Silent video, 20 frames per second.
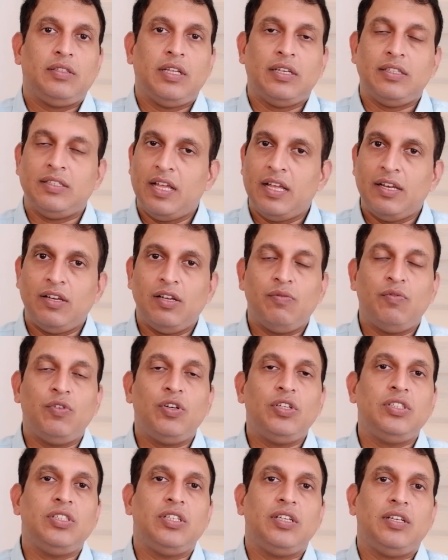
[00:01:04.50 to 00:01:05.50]
that is anal
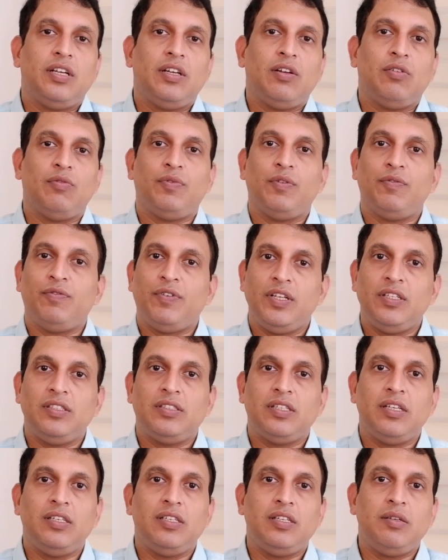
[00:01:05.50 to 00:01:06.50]
verge, around
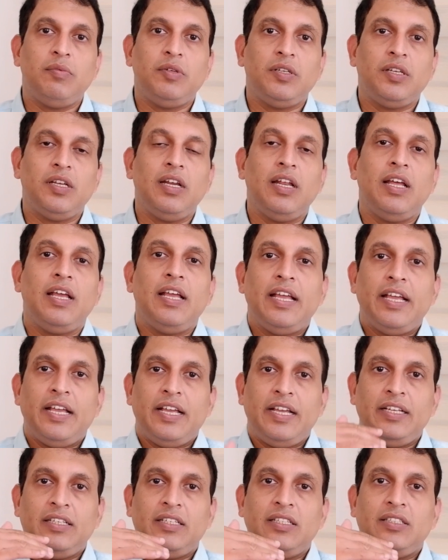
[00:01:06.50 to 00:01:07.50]
15 centimeter.
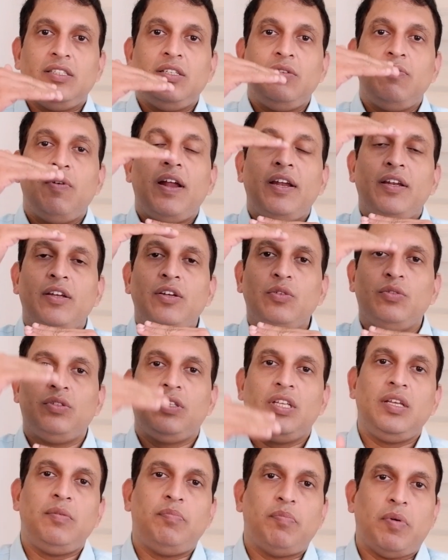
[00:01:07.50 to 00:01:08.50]
It is divided into
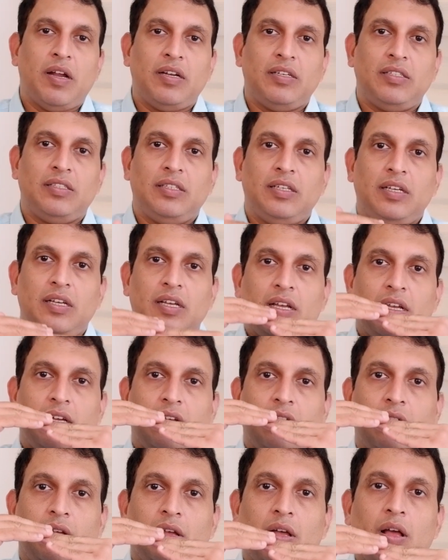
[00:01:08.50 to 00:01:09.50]
three parts:
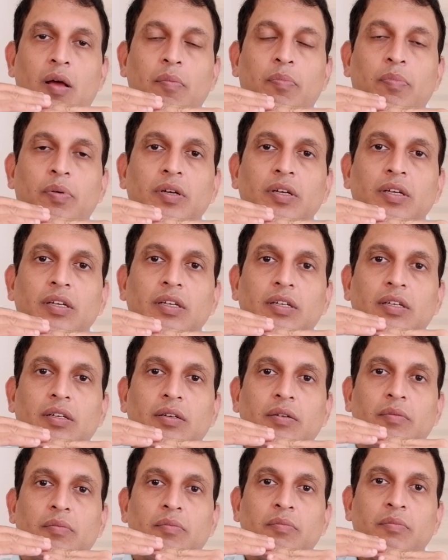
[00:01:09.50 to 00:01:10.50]
upper,
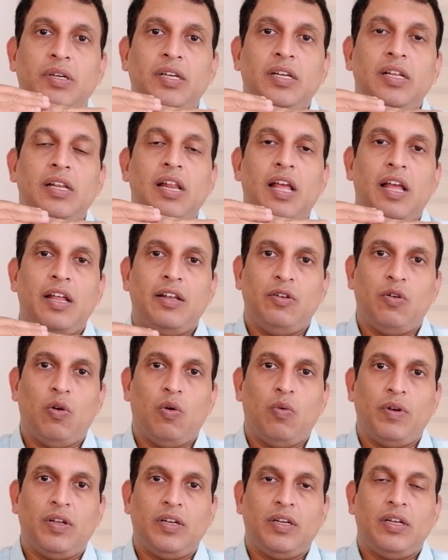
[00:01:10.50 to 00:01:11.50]
middle and
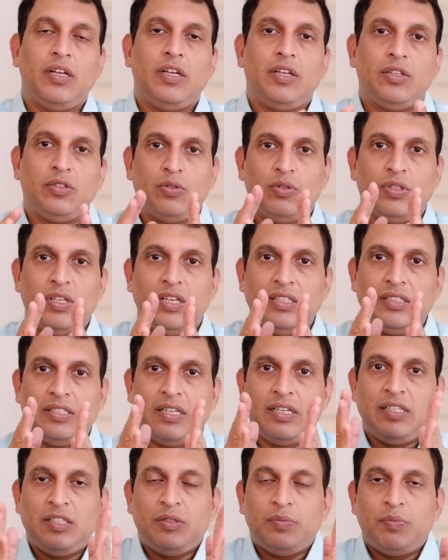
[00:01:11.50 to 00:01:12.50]
lower. So there is
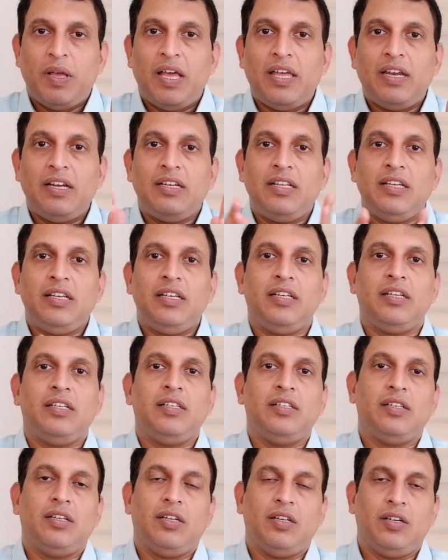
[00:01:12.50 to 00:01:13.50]
a disparity
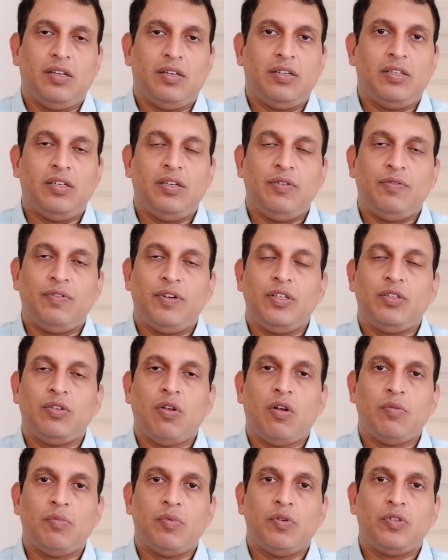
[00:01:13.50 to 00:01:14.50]
in different
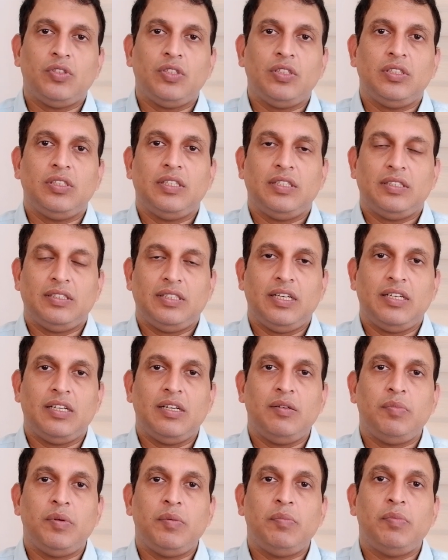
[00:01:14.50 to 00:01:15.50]
thought process.
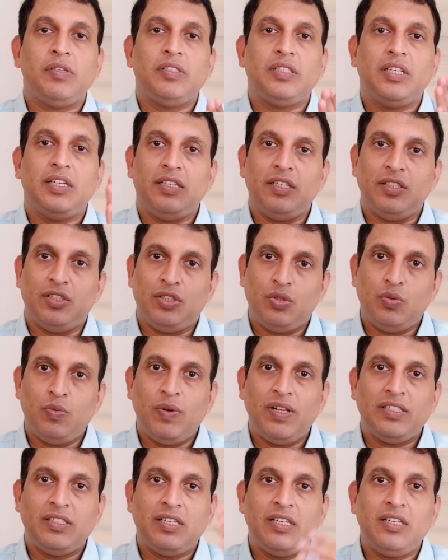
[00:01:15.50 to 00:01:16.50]
Certain people say it is
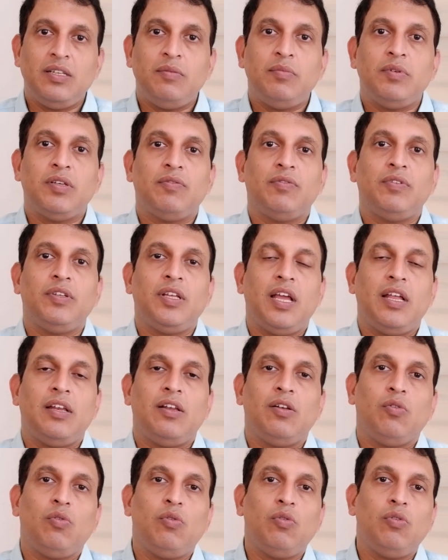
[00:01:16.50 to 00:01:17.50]
12 centimeter from the
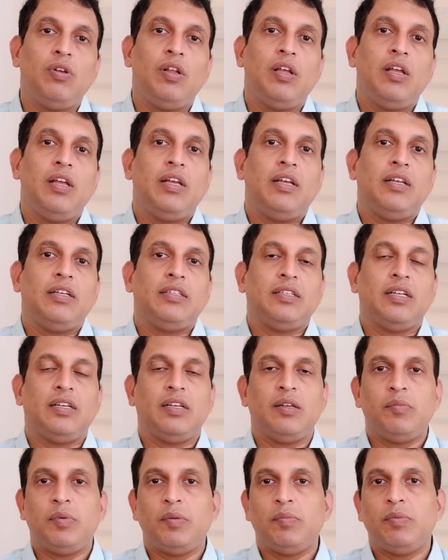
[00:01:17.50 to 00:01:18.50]
anal hole.
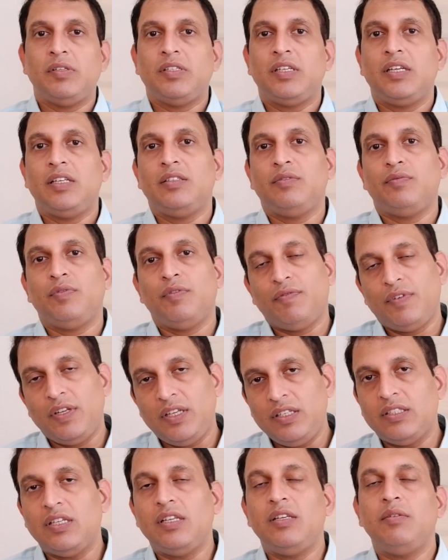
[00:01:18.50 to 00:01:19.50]
Certain people say it's
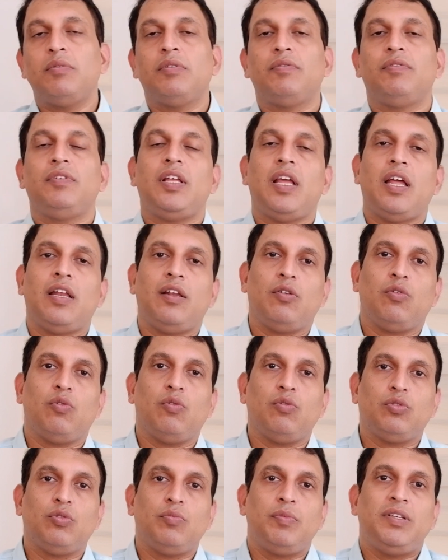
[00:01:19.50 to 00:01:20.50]
15 centimeter from the anal
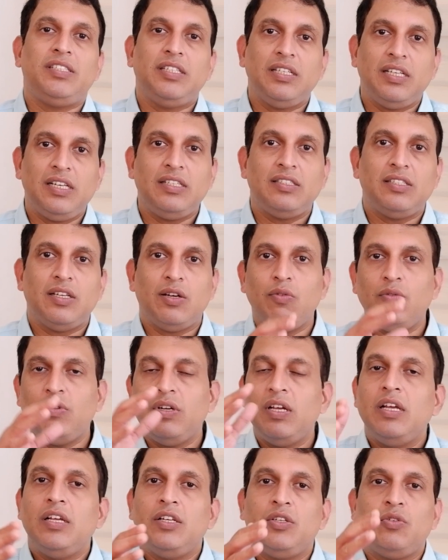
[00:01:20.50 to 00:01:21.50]
hole. So basically it's
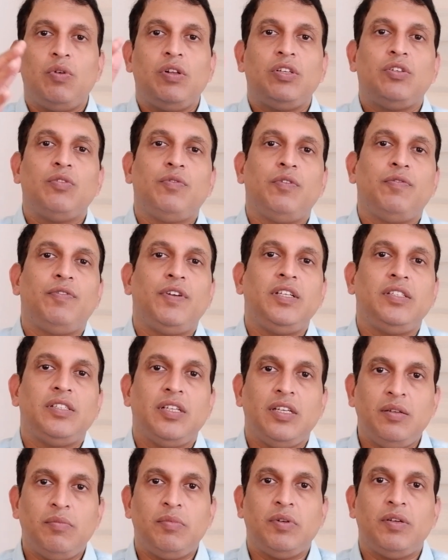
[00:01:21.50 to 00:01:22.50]
around 12 to 15
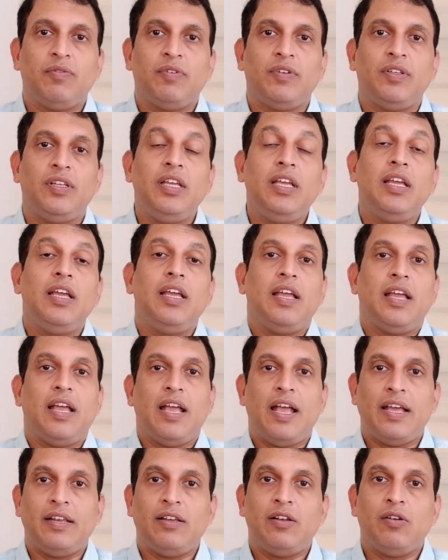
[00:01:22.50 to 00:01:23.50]
centimeter from the
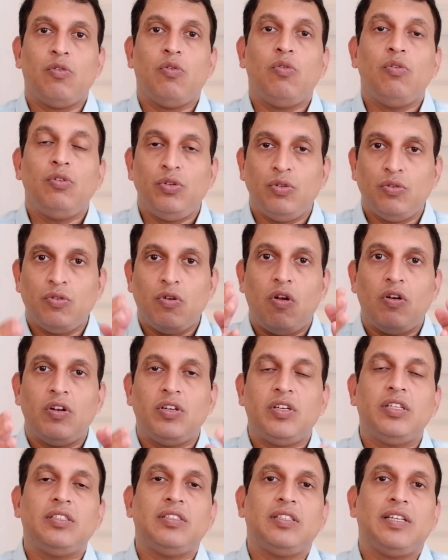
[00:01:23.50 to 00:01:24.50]
anal hole. You call
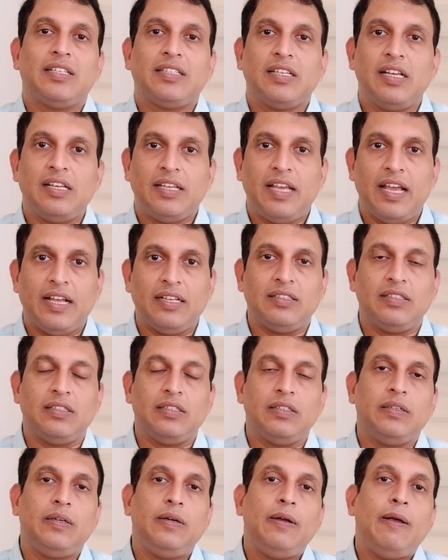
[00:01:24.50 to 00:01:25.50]
it as rectal
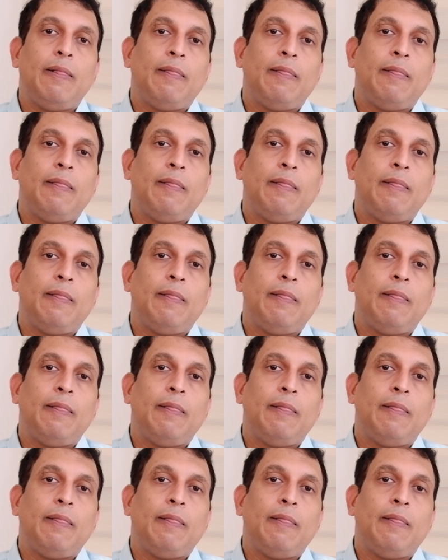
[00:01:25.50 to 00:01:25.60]
cancer.